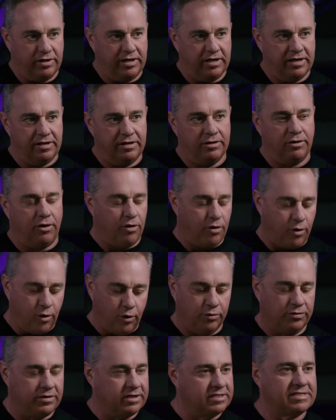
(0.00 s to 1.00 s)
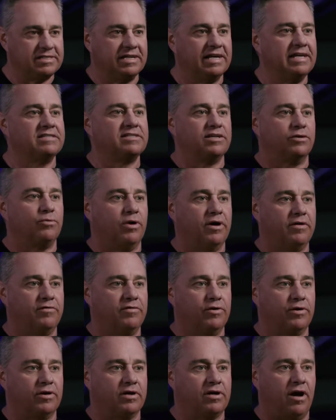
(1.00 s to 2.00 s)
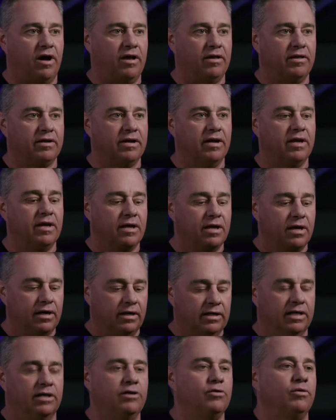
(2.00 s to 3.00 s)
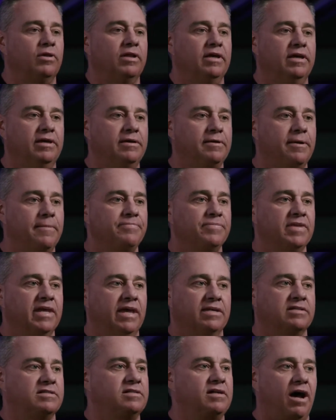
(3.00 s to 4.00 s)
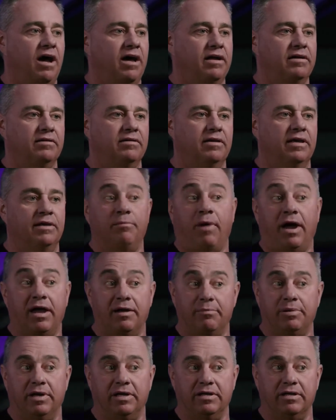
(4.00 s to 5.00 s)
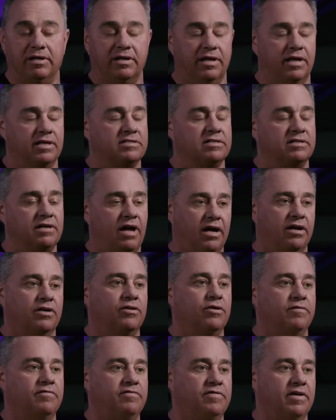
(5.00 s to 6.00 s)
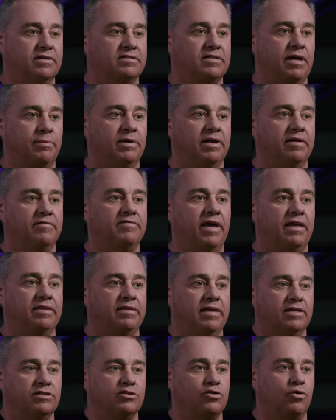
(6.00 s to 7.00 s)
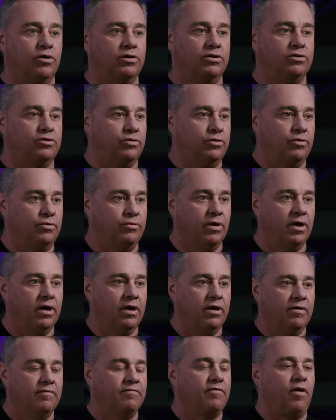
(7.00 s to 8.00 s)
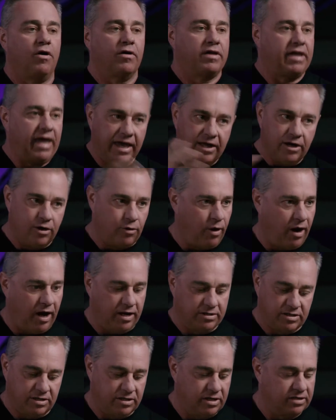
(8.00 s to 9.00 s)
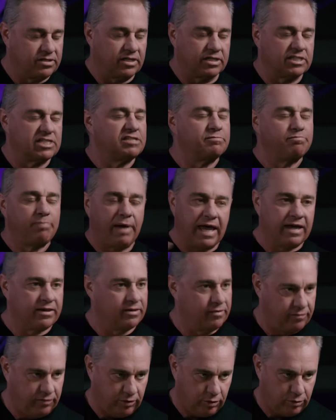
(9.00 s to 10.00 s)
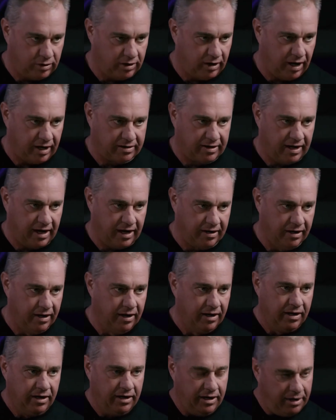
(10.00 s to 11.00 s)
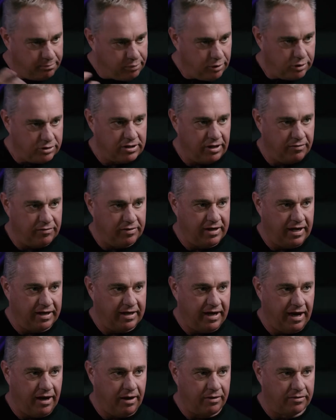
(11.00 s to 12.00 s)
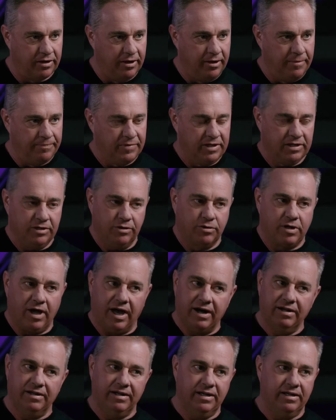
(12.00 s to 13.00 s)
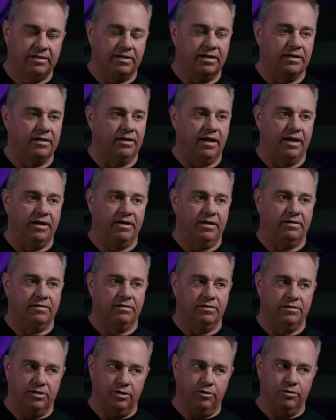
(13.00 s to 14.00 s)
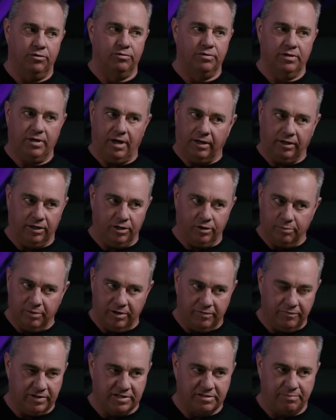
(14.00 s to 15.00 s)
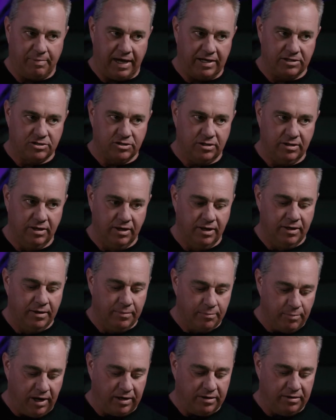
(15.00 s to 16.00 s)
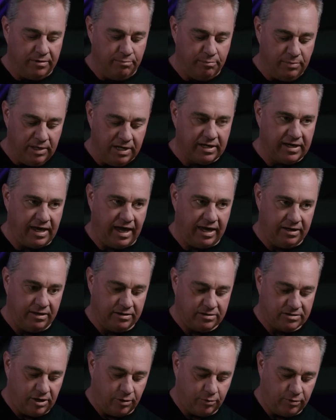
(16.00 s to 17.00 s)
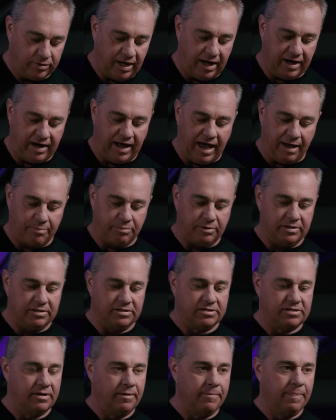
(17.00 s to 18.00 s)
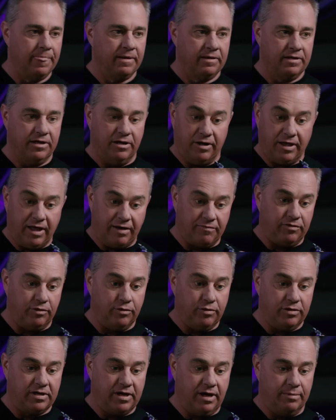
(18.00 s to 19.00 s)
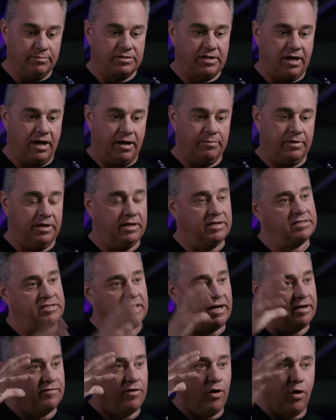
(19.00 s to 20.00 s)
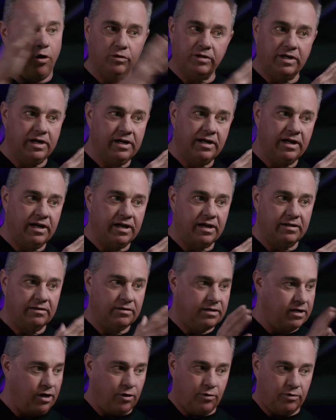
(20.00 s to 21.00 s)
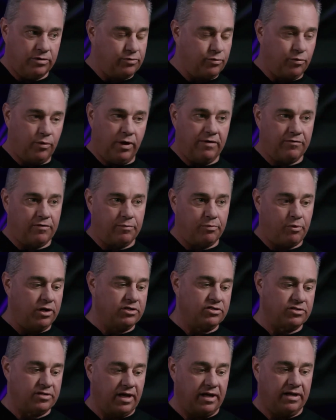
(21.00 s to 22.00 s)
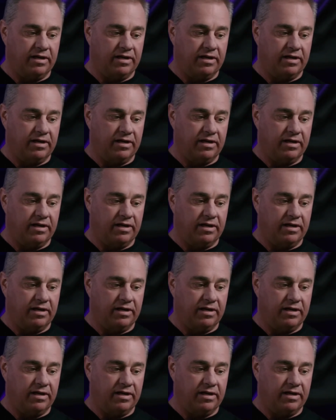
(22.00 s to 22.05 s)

in or hold the sneeze in, whatever you want to call it, literally is not, in my opinion, is not a good fix. I mean, if that thing's going to volcanoize and just expand the fluid like that and push everything out, you kind of need to let it do a little bit of expansion, but mitigate it. So when that happens, you know, that fluid comes up, and instead of holding it in, you know, with whatever pressure that